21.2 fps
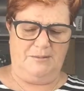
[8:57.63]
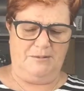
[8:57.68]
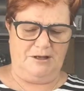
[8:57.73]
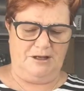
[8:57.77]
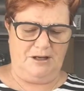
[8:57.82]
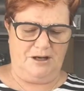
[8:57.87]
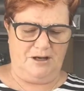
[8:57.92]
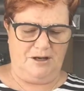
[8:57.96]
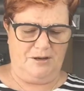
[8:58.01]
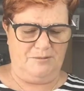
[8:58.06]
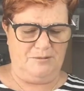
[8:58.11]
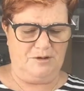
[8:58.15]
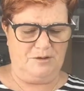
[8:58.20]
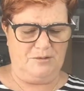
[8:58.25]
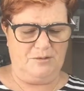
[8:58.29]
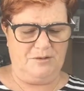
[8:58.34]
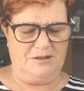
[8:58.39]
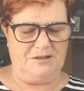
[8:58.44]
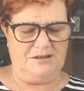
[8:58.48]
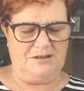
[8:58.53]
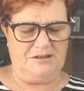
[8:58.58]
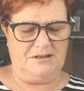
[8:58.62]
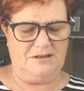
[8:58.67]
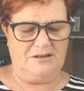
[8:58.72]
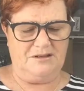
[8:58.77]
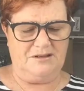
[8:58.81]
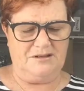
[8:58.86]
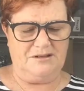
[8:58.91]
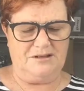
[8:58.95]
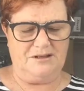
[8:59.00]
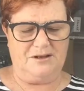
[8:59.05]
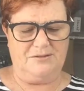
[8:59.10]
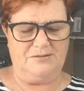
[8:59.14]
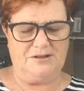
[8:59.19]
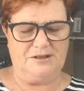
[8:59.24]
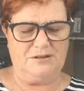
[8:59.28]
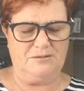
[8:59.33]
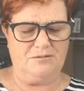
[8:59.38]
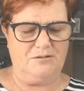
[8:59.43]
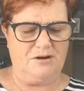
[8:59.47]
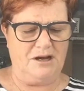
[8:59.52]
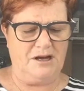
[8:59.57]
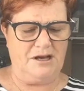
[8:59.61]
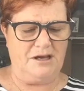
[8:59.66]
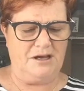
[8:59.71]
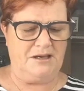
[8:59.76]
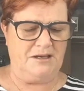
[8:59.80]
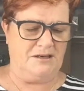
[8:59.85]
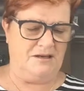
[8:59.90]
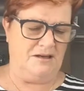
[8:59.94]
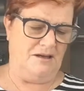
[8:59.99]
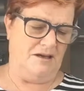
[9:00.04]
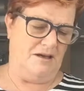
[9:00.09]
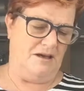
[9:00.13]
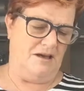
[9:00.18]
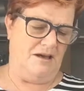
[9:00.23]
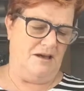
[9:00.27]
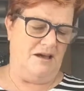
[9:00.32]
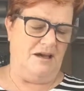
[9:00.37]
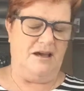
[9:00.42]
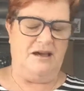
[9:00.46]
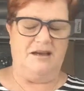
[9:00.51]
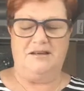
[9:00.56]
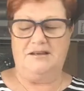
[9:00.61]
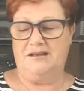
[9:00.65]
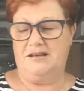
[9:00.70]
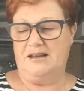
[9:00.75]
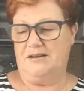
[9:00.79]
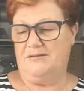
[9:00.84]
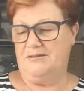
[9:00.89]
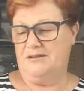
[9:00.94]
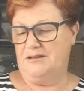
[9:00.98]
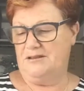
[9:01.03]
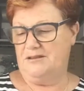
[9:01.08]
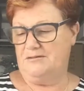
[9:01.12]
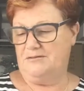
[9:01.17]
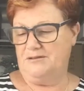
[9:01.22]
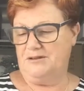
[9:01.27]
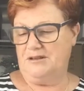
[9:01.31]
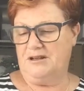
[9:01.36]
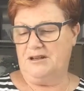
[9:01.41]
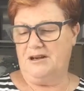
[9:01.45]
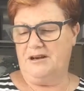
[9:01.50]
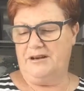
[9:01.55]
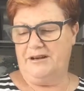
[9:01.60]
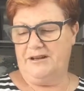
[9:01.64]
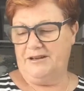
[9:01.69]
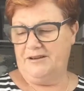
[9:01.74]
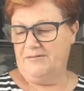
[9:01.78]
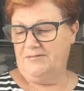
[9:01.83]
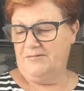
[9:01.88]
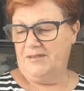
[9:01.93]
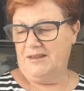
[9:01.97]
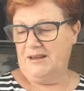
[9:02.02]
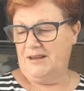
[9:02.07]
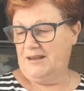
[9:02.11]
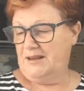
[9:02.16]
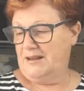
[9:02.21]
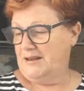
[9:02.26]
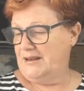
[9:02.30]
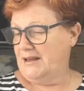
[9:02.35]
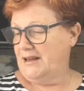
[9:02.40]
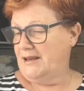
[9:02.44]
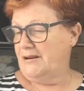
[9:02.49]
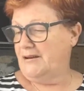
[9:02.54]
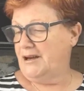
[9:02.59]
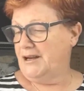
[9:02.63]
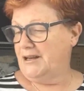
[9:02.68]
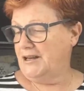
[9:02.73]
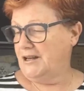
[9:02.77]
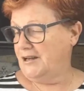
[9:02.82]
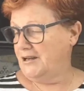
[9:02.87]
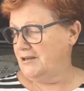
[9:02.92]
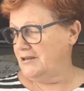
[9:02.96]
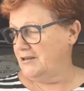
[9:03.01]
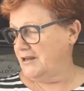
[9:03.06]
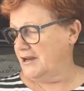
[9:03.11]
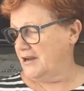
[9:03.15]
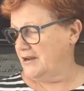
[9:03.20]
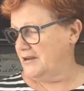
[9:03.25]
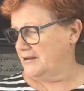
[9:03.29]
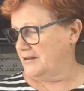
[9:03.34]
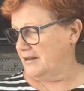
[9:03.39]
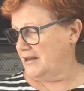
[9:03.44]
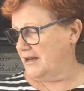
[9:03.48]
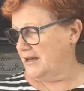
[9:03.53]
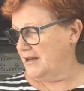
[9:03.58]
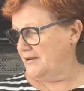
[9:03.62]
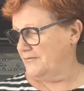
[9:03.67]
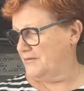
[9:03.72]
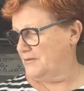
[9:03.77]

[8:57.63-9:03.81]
Lemon Lime Twist, Soft Suede, and Daffodil Delight. Now, I know you're going to